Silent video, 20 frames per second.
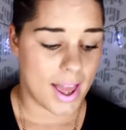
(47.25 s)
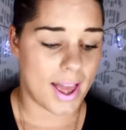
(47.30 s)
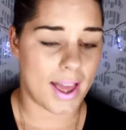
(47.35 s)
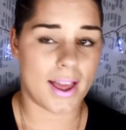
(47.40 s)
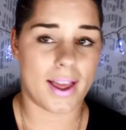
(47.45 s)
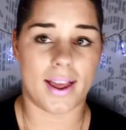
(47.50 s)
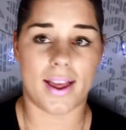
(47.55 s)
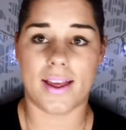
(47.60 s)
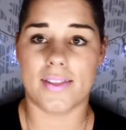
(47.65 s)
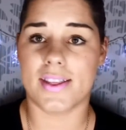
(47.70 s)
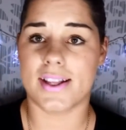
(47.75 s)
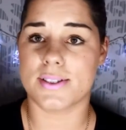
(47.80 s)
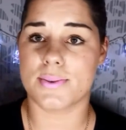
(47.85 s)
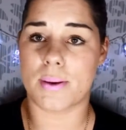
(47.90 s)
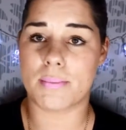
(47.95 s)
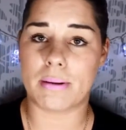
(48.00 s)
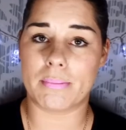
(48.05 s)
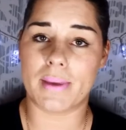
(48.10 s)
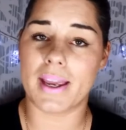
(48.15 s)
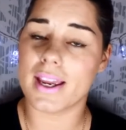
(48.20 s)
that's
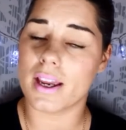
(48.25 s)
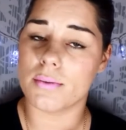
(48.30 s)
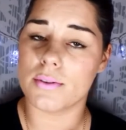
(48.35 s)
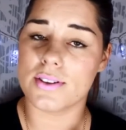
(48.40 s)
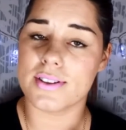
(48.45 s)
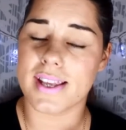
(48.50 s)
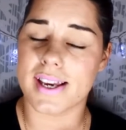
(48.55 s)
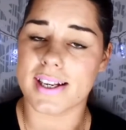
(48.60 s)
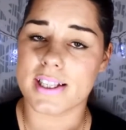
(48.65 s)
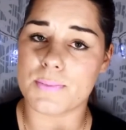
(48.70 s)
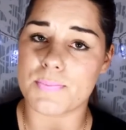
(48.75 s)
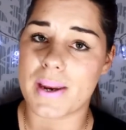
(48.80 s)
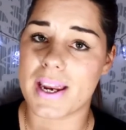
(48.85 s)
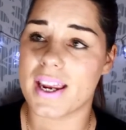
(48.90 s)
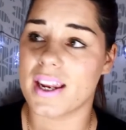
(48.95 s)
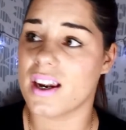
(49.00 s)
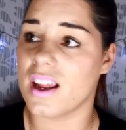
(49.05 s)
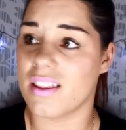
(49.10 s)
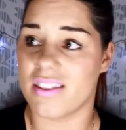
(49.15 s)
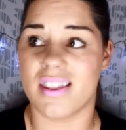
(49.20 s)
why my makeup looks like it's
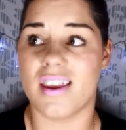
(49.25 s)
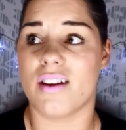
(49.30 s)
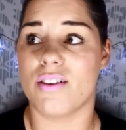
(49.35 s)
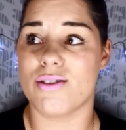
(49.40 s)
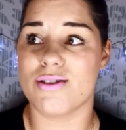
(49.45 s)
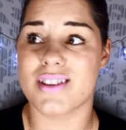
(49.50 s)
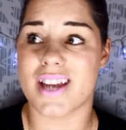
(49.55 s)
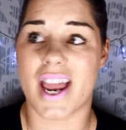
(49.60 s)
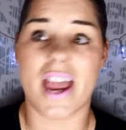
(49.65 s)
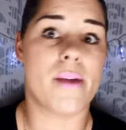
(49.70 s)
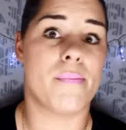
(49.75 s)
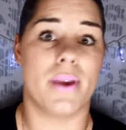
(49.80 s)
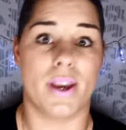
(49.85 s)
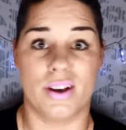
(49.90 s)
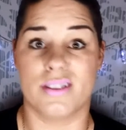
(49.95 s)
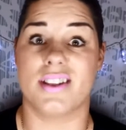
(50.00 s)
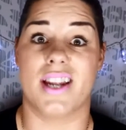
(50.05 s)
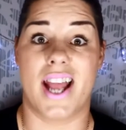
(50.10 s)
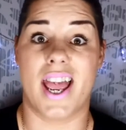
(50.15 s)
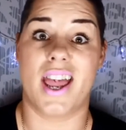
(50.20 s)
been there all day,
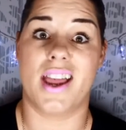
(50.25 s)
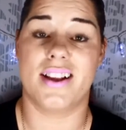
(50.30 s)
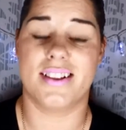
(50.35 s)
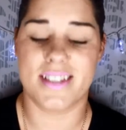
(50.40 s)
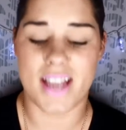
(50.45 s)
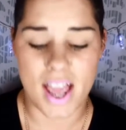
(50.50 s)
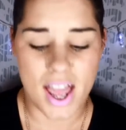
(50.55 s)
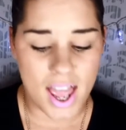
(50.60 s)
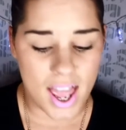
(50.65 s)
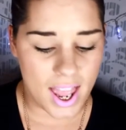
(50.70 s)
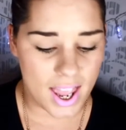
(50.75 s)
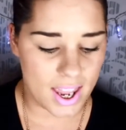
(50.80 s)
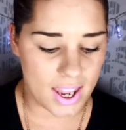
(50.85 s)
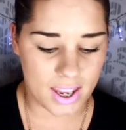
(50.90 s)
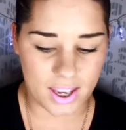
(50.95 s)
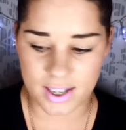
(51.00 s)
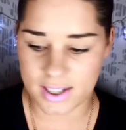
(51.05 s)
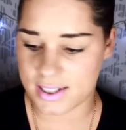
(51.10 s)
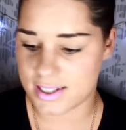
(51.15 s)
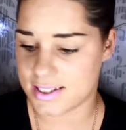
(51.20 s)
because it has,
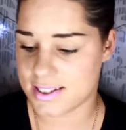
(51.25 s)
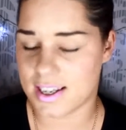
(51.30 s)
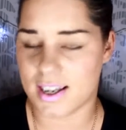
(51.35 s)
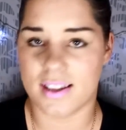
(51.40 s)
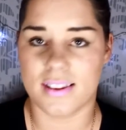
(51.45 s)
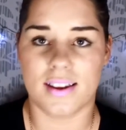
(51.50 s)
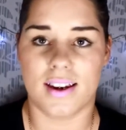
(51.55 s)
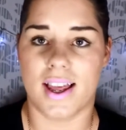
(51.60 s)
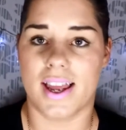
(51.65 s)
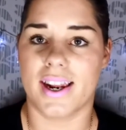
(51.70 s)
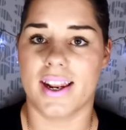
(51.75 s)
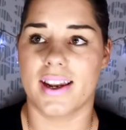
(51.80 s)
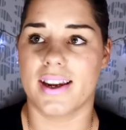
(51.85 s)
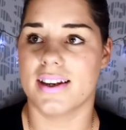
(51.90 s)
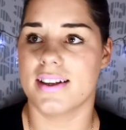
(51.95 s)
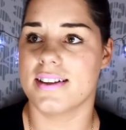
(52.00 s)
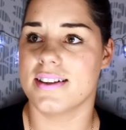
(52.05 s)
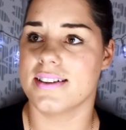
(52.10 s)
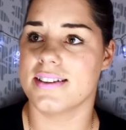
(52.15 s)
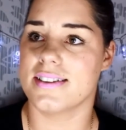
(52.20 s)
and the lighting
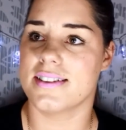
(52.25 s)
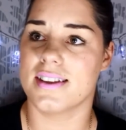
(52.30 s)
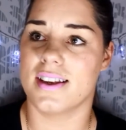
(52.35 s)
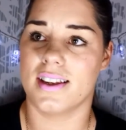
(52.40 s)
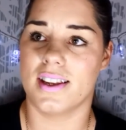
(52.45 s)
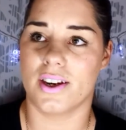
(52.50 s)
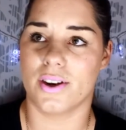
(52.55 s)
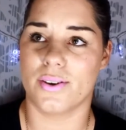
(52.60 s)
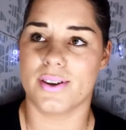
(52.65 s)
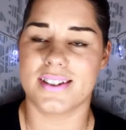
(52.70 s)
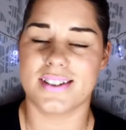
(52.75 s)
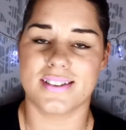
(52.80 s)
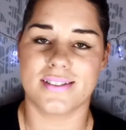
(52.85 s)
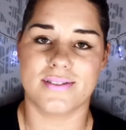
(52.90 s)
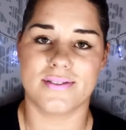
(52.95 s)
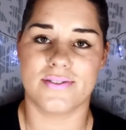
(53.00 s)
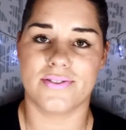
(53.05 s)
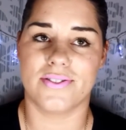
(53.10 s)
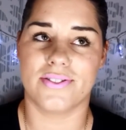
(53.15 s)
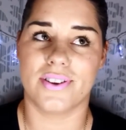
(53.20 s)
is, you know, it's
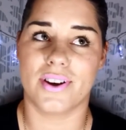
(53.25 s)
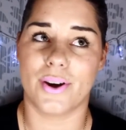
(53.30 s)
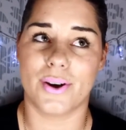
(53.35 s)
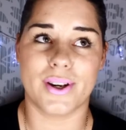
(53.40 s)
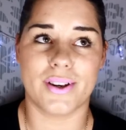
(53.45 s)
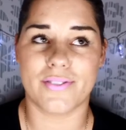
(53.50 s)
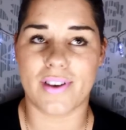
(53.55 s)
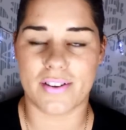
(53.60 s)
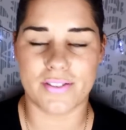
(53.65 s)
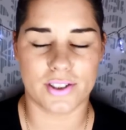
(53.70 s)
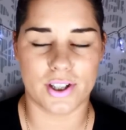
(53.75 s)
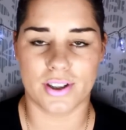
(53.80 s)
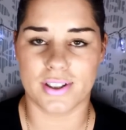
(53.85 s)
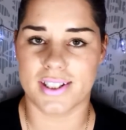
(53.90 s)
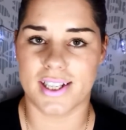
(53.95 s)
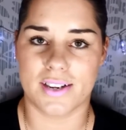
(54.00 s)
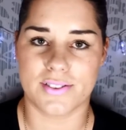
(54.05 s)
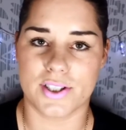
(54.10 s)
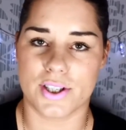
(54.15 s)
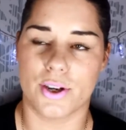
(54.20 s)
only 5 o'clock
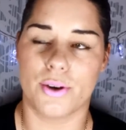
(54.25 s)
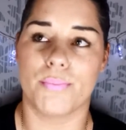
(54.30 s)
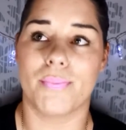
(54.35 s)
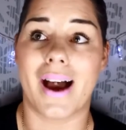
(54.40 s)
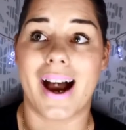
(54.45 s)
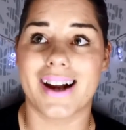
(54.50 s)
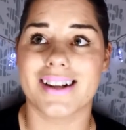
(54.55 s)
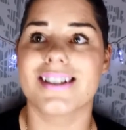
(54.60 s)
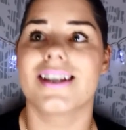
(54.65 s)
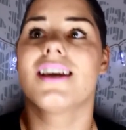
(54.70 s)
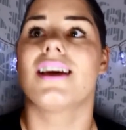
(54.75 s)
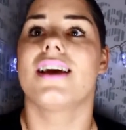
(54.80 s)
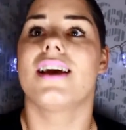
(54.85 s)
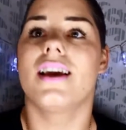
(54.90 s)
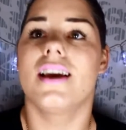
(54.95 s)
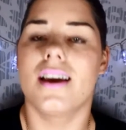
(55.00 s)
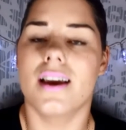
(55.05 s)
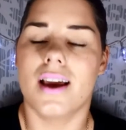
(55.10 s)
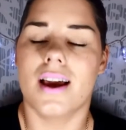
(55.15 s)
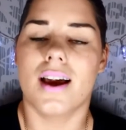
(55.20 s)
in the afternoon, but
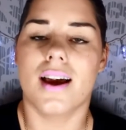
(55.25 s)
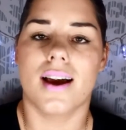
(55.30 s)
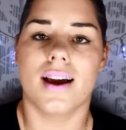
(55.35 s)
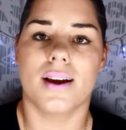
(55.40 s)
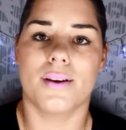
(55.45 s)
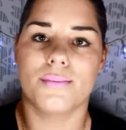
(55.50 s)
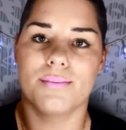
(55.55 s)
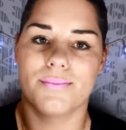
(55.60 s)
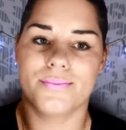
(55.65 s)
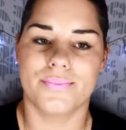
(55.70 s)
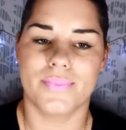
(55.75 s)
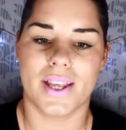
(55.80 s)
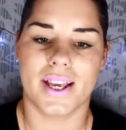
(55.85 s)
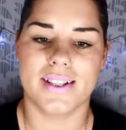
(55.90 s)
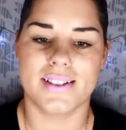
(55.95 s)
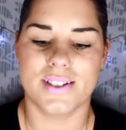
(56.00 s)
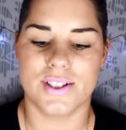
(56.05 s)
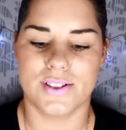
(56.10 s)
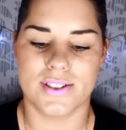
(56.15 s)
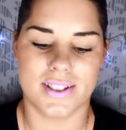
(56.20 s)

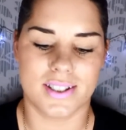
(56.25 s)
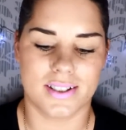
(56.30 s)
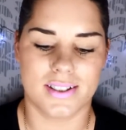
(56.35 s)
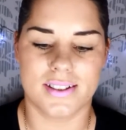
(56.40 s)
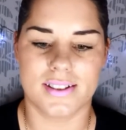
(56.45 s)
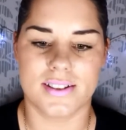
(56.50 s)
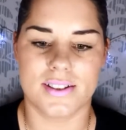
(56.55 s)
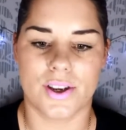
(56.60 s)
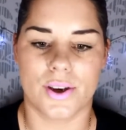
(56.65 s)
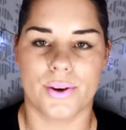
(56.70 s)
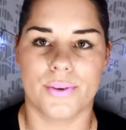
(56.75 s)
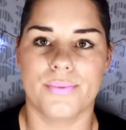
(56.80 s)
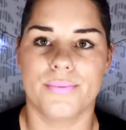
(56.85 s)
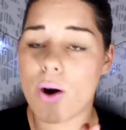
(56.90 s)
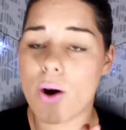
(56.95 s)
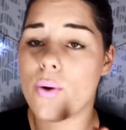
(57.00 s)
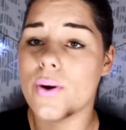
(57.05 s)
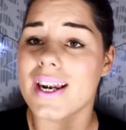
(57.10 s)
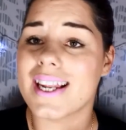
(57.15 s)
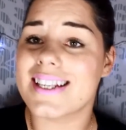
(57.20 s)
it's New Zealand, so.
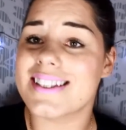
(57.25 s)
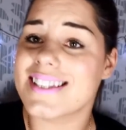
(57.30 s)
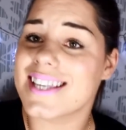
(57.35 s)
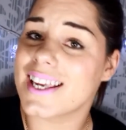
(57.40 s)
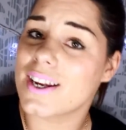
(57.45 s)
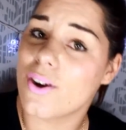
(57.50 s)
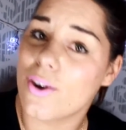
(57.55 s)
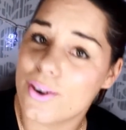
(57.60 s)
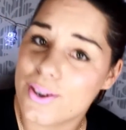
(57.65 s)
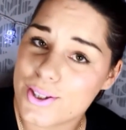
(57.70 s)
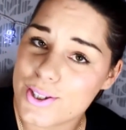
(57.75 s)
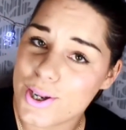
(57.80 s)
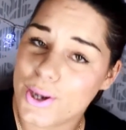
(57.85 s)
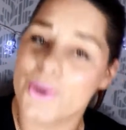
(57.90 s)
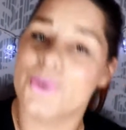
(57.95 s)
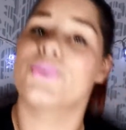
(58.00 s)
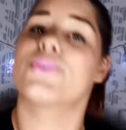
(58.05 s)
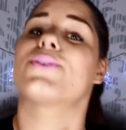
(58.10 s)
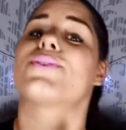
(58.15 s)
Oh, let's get on to